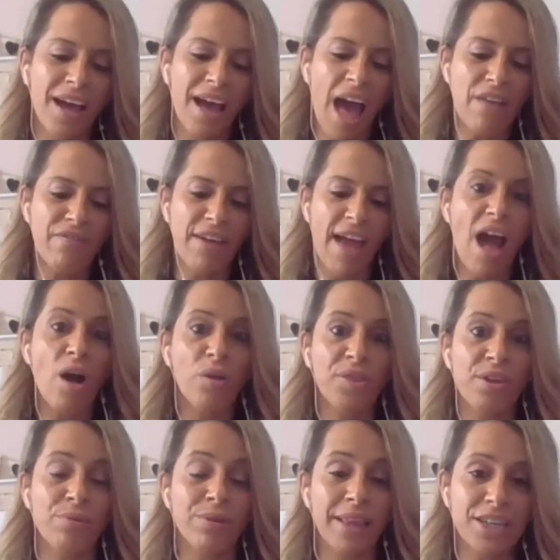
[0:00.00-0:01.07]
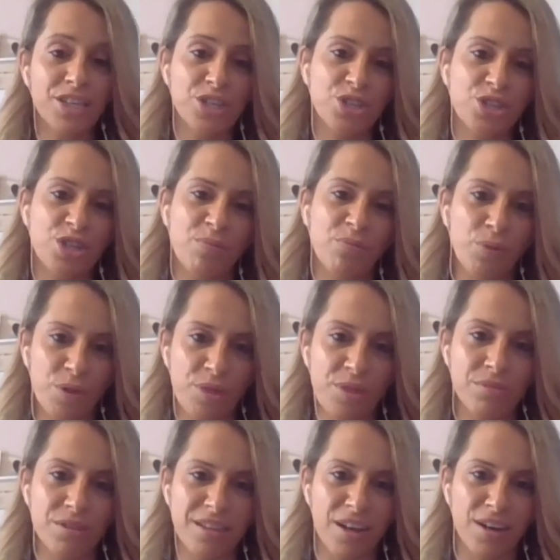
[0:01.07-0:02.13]
have a healthy relationship with
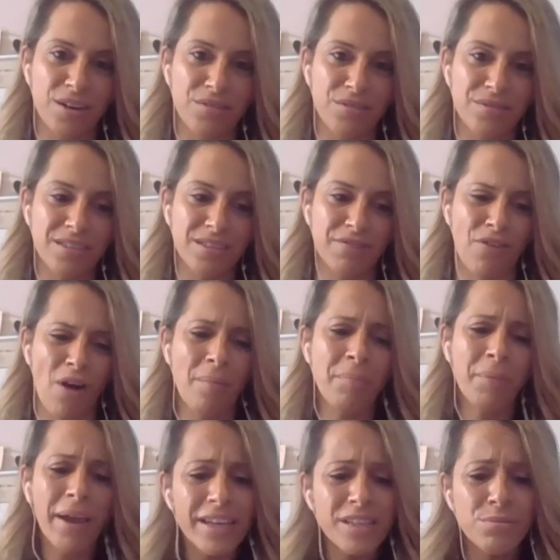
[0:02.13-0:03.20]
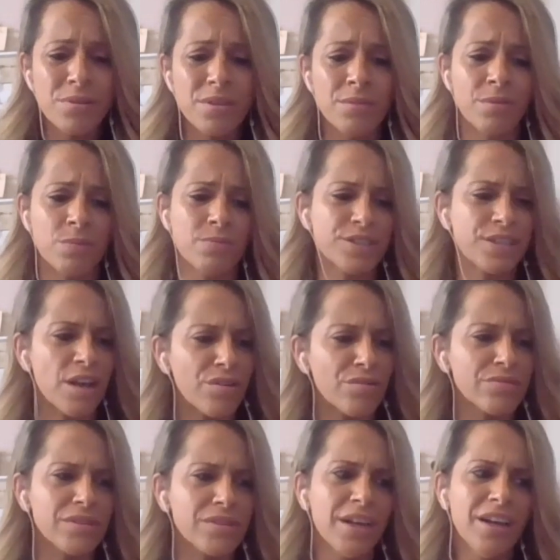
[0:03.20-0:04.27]
themselves, to find peace within
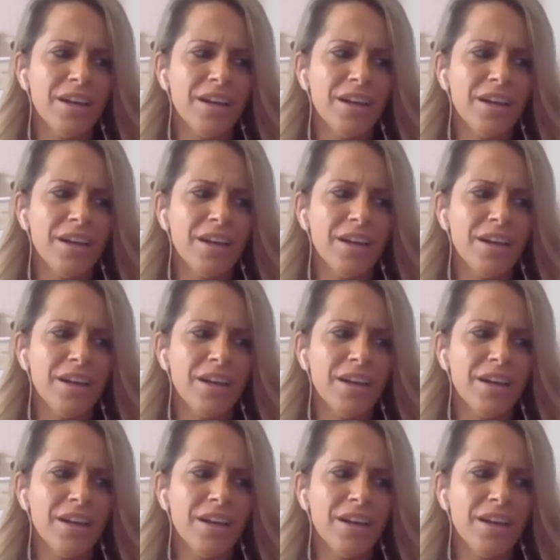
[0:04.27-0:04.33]
themselves,